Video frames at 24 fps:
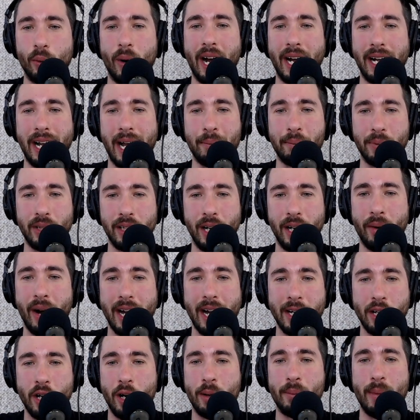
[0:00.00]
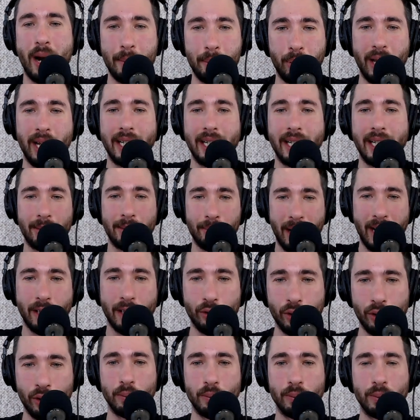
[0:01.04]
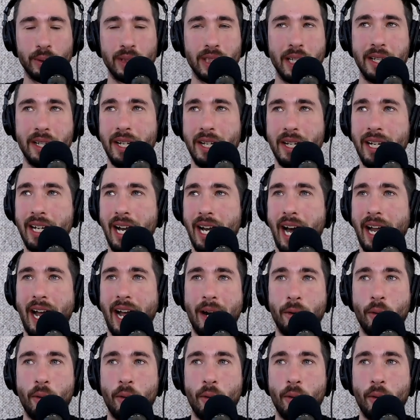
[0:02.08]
That's who I am. You know, I know my place in my groups, and,